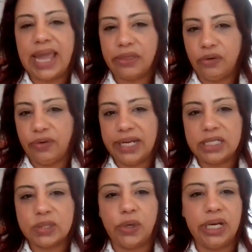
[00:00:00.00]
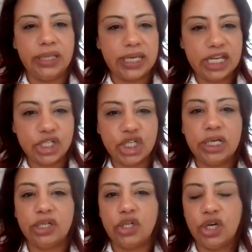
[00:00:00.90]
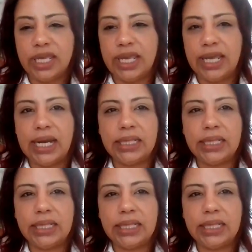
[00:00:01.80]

gatherings were in the kitchen cooking,